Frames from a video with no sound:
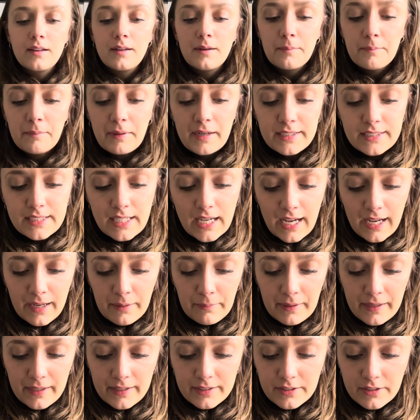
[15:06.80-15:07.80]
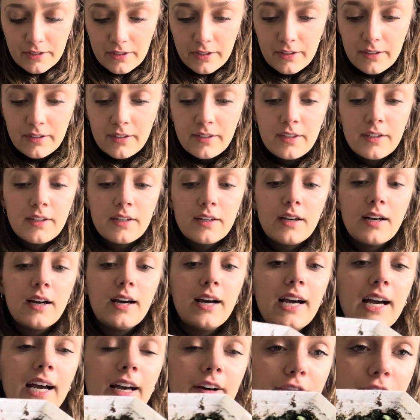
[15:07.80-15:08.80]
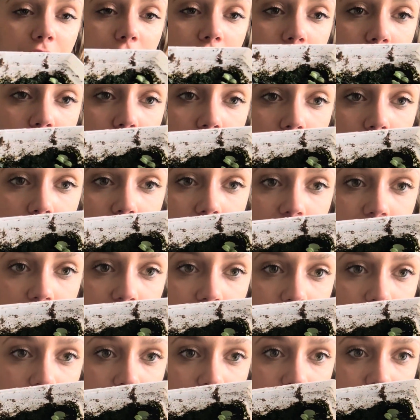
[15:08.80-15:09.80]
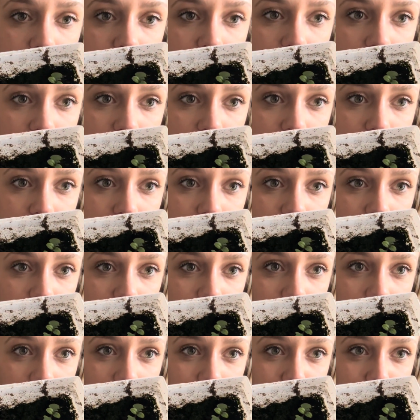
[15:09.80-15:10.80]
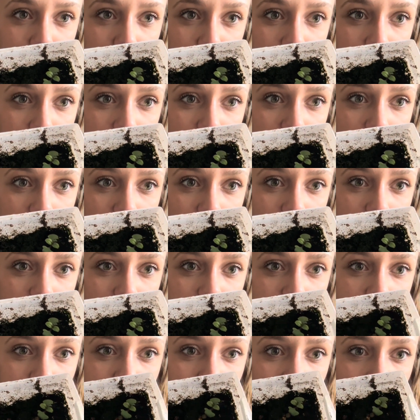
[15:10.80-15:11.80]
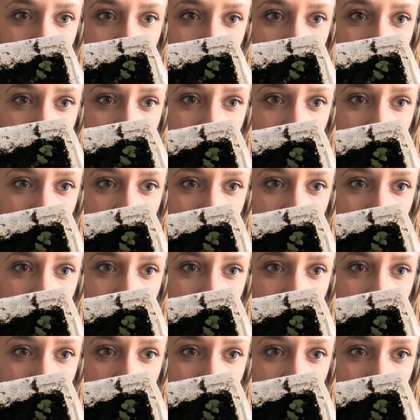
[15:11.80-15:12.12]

My Thai basil, I have 3 seeds that have germinated, so not